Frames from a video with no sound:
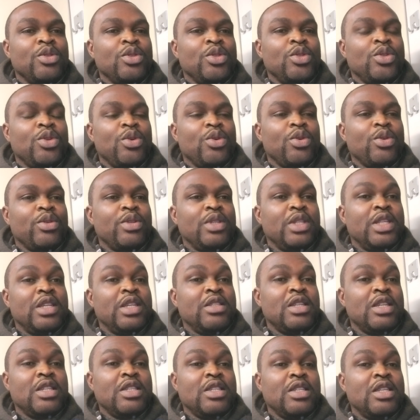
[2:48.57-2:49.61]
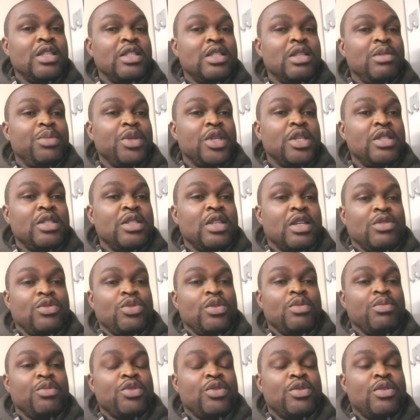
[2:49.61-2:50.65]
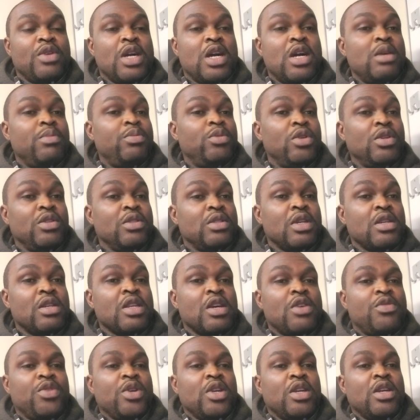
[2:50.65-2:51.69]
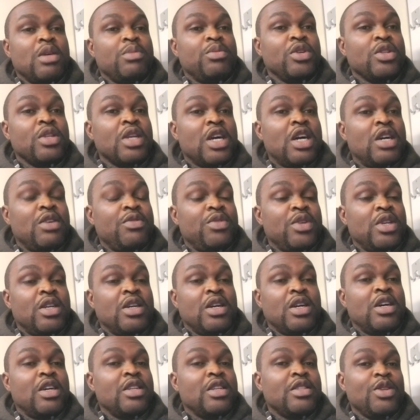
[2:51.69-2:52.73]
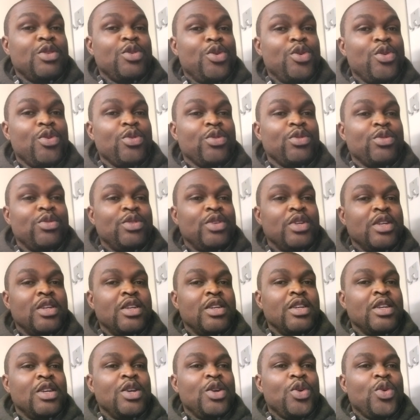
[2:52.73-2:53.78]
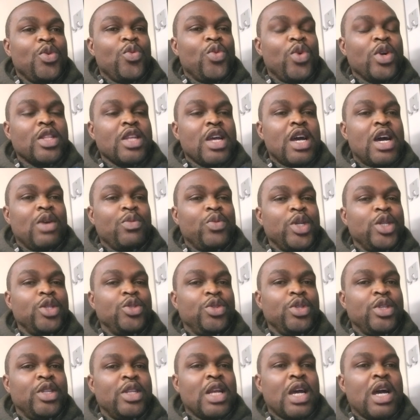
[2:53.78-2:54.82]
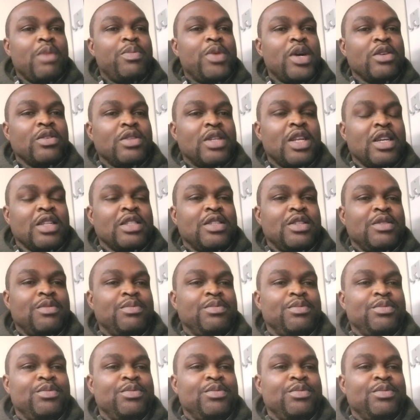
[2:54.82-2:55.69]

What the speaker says: So they say charity begins at home. I applaud South Africa, but Africa as a whole, what are we doing about that?